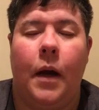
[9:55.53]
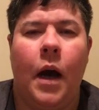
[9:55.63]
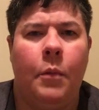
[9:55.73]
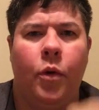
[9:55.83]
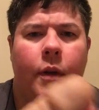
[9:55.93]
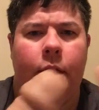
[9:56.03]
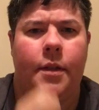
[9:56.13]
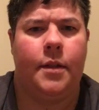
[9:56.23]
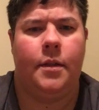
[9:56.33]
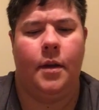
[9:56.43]
I'm only
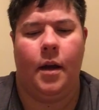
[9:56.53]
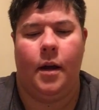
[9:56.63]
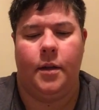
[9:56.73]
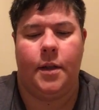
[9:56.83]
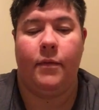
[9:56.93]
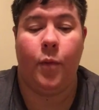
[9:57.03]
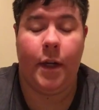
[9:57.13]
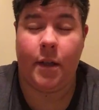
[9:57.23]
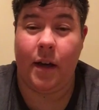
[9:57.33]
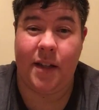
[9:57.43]
7
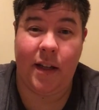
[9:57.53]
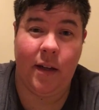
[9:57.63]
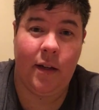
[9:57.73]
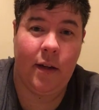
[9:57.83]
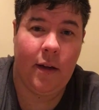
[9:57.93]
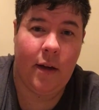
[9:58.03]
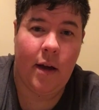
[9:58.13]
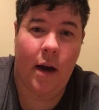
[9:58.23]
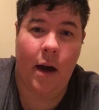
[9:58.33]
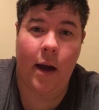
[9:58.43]
weeks on T.
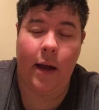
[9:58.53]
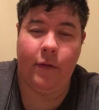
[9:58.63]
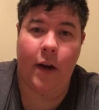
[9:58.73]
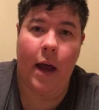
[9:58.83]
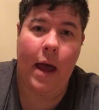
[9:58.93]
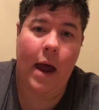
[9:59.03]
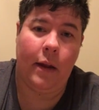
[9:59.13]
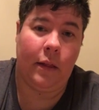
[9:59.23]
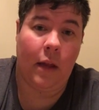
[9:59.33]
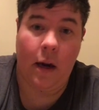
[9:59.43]
I have not had
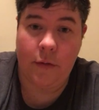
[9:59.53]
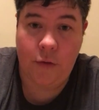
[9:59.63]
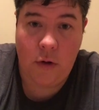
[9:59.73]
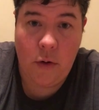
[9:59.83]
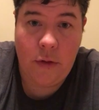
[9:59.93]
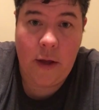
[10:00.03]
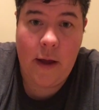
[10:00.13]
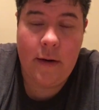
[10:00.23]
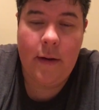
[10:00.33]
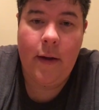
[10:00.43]
a lot of growth
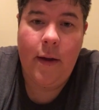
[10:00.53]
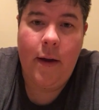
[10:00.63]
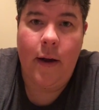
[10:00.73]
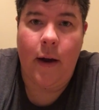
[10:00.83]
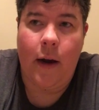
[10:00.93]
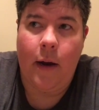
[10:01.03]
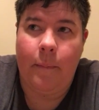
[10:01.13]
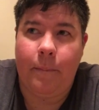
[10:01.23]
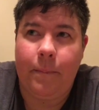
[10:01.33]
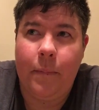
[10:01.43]
yet.
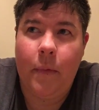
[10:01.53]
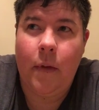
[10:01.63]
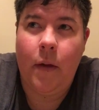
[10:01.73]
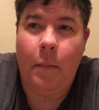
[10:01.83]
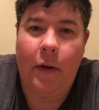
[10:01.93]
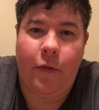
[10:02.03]
My